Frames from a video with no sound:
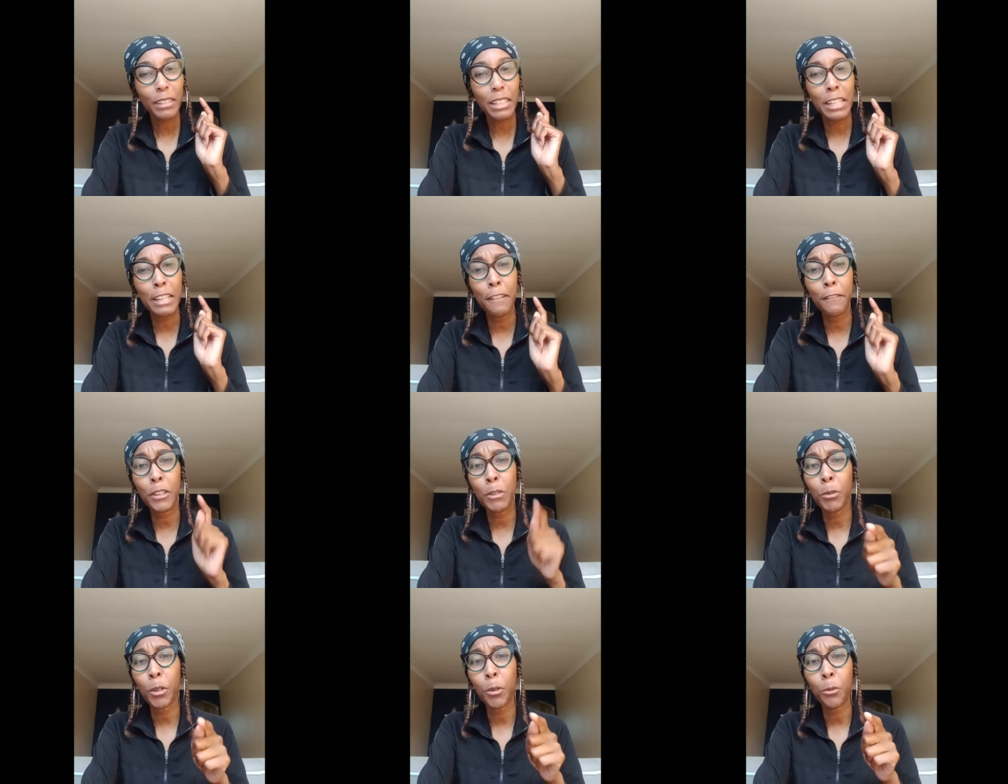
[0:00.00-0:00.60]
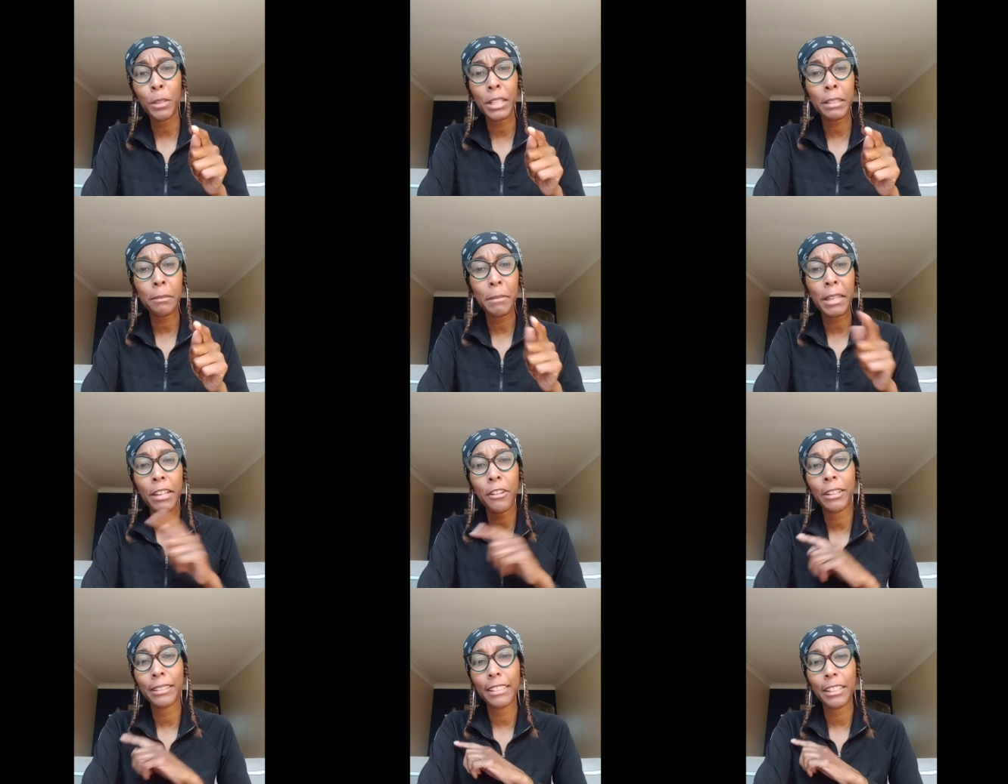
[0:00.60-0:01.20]
if you were with
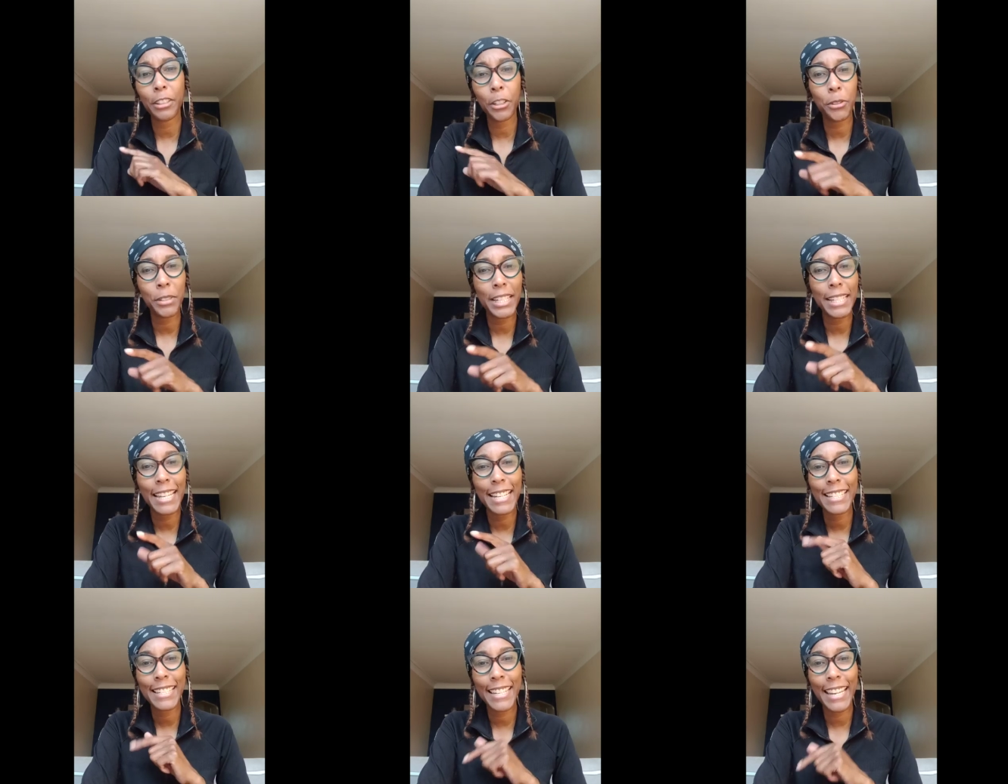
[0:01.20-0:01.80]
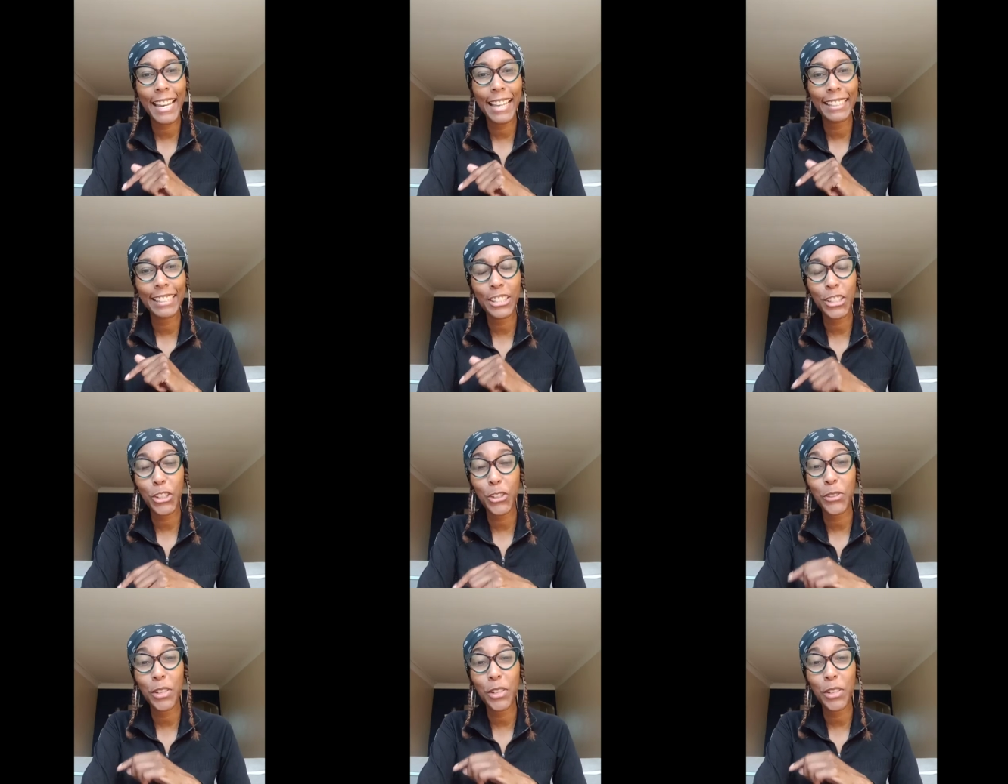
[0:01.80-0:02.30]
me on the 30 day challenge,